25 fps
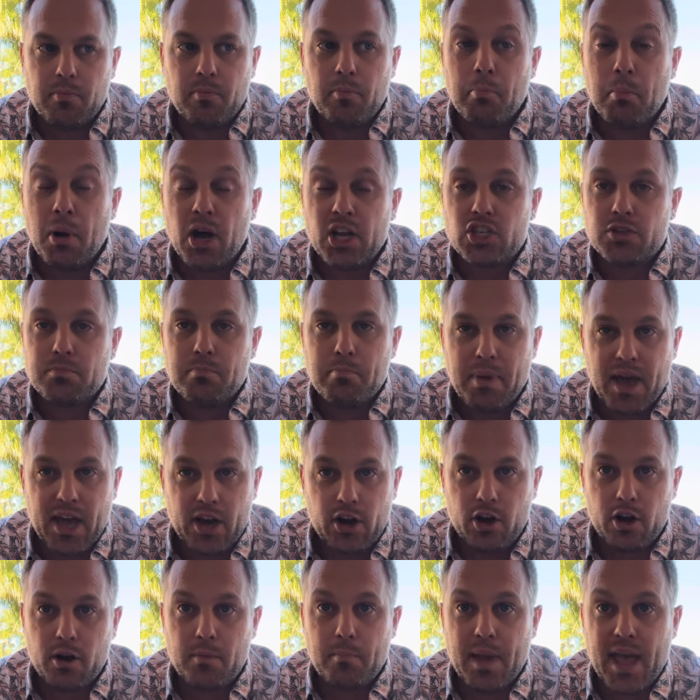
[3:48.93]
much
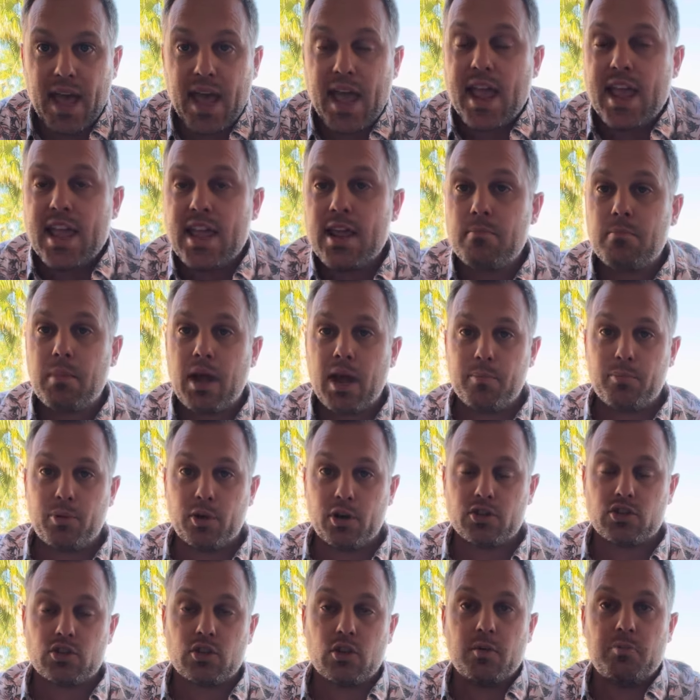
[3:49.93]
better bet, in my
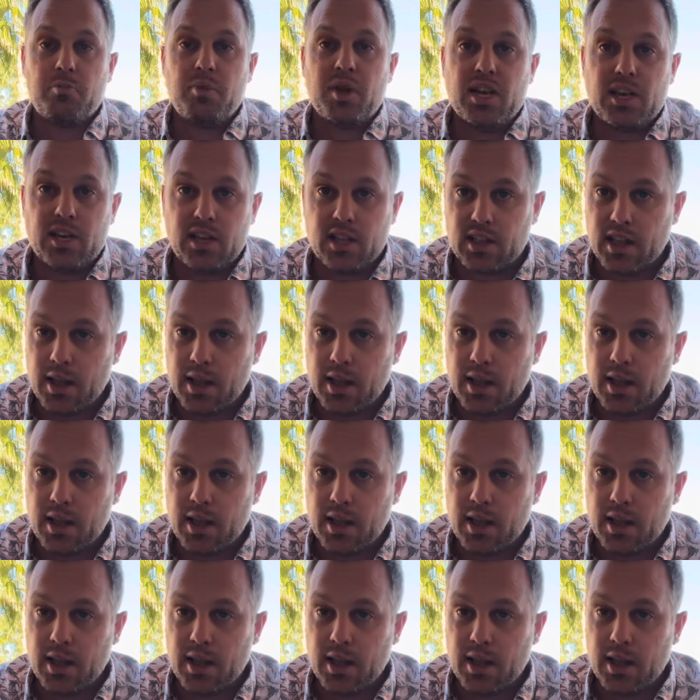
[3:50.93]
personal opinion.